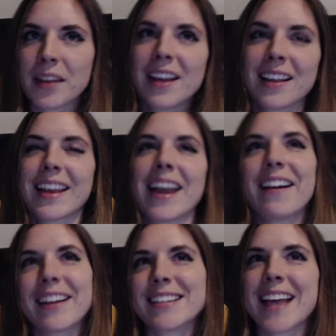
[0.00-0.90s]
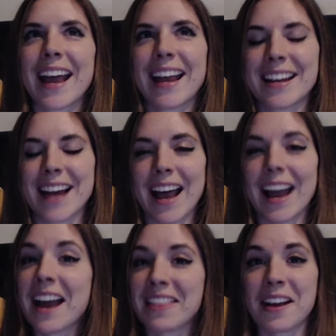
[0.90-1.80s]
like Eric, Tay, and
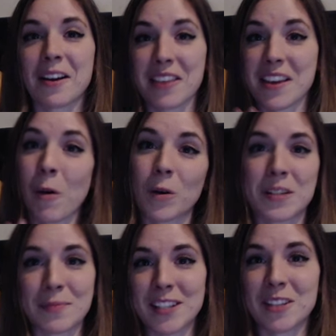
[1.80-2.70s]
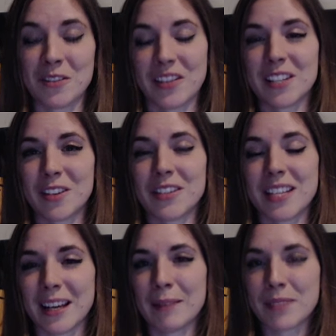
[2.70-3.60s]
I think are the ultimate 2v2
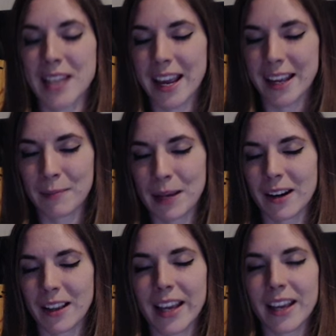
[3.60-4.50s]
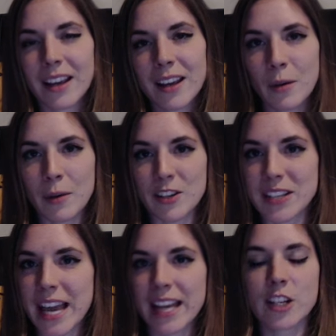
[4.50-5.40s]
team. Tay and me are like, we just
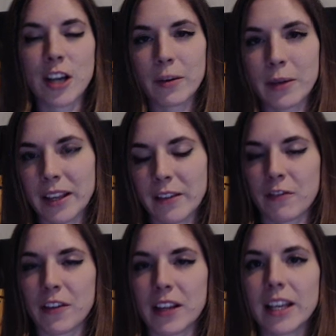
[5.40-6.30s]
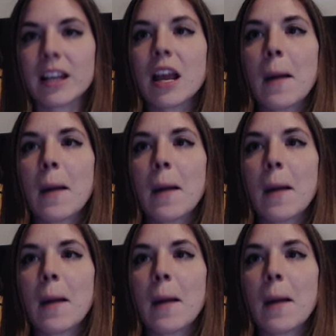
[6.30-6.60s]
get each other. We like feel it.